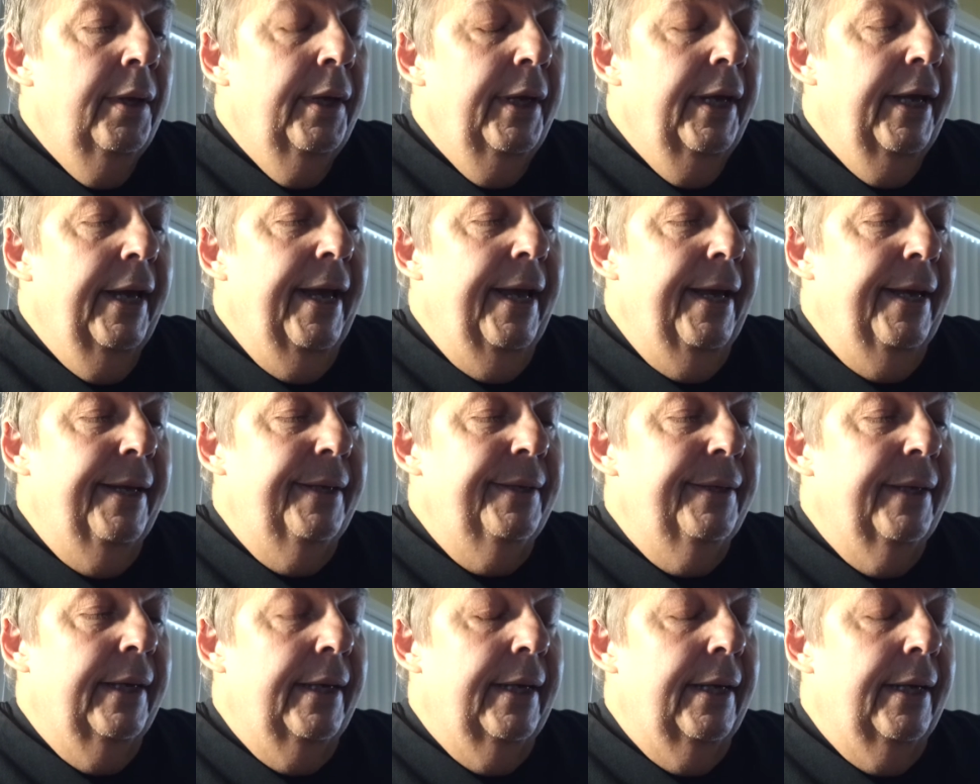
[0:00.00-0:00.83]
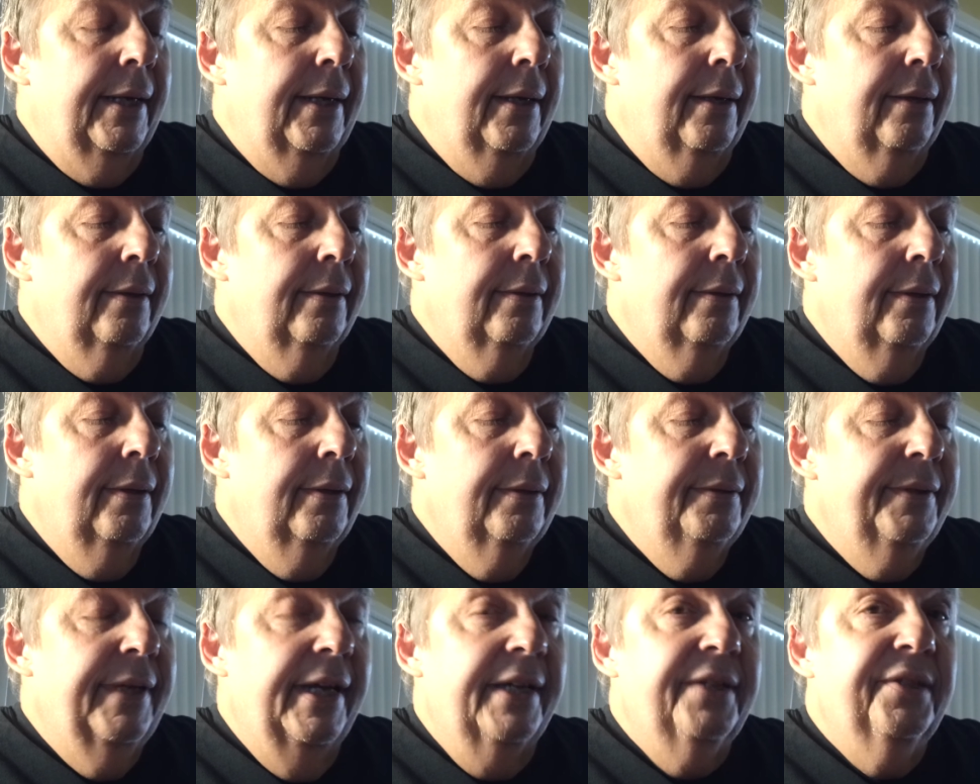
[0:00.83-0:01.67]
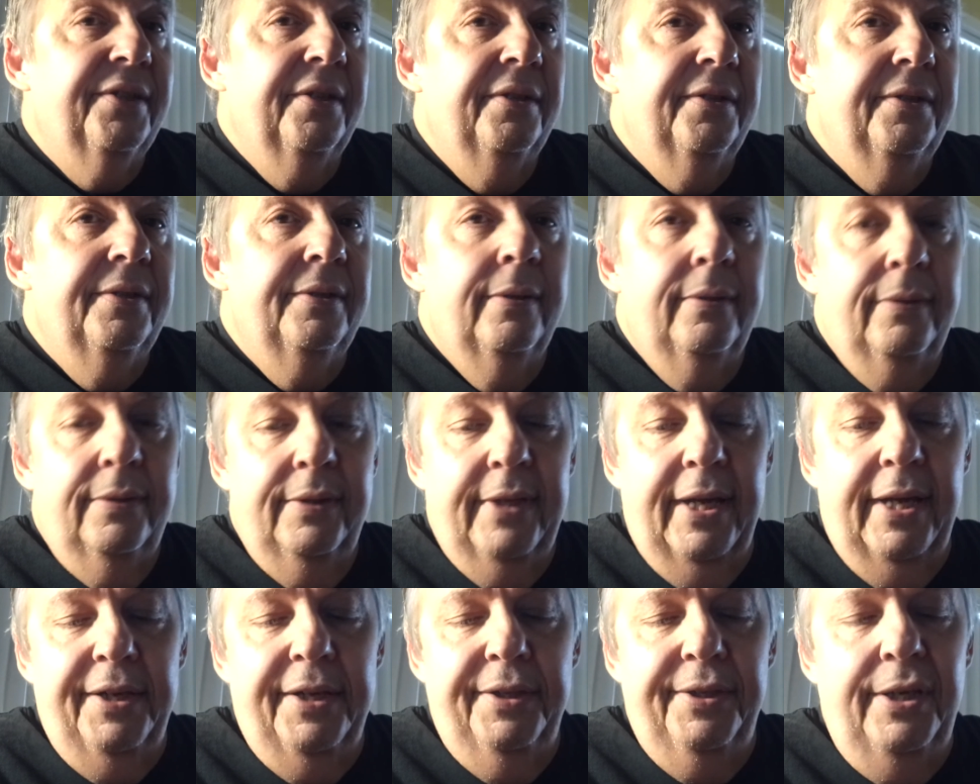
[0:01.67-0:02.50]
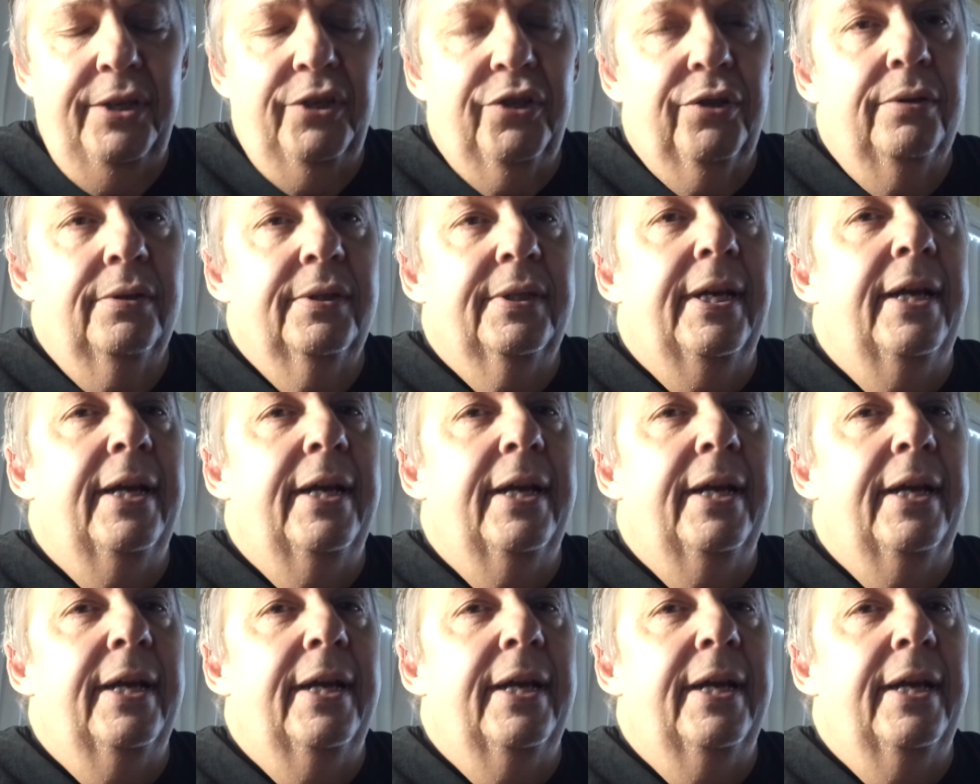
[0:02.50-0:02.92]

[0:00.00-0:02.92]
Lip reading: and Texas state teachers